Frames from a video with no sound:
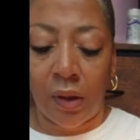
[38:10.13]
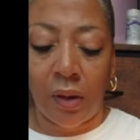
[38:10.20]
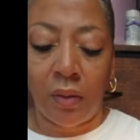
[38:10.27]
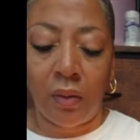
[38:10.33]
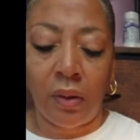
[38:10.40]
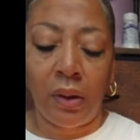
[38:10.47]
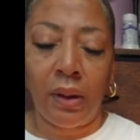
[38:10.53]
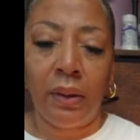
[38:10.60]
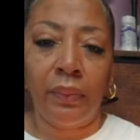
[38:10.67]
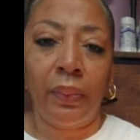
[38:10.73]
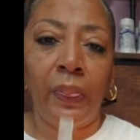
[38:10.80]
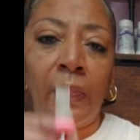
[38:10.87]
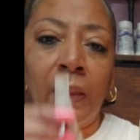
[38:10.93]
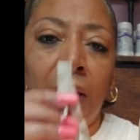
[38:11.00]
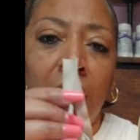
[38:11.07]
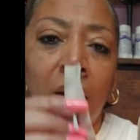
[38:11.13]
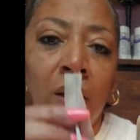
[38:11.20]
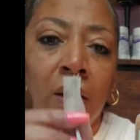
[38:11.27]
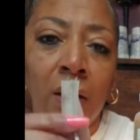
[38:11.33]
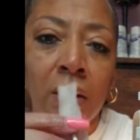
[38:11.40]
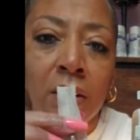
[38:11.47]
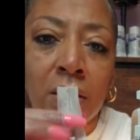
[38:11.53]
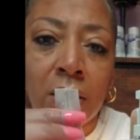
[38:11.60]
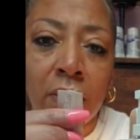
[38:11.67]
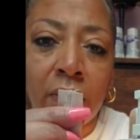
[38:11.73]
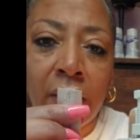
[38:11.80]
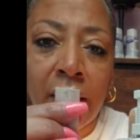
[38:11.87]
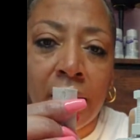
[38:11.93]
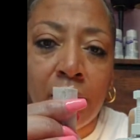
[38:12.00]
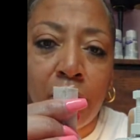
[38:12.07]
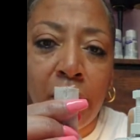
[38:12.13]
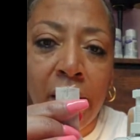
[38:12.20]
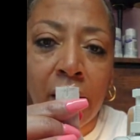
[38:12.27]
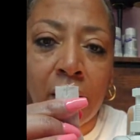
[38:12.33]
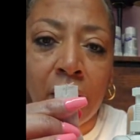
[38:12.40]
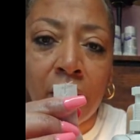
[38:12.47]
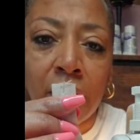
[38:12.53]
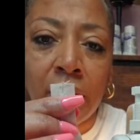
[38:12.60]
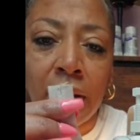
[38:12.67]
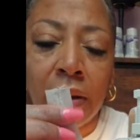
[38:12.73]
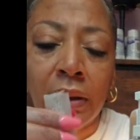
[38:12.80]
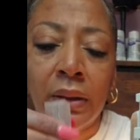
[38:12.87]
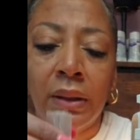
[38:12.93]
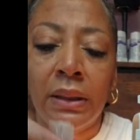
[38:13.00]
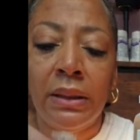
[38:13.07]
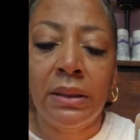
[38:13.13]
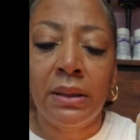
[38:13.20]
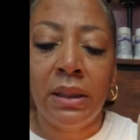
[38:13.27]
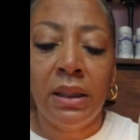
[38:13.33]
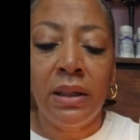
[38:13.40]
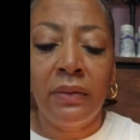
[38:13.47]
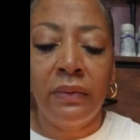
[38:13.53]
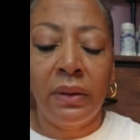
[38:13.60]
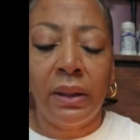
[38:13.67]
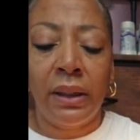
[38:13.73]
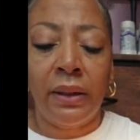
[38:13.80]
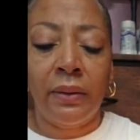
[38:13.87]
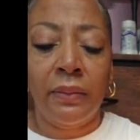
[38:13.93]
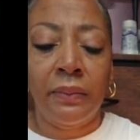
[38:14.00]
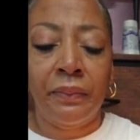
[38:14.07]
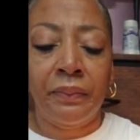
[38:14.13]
Okay, so I've got it back on there. It's even now.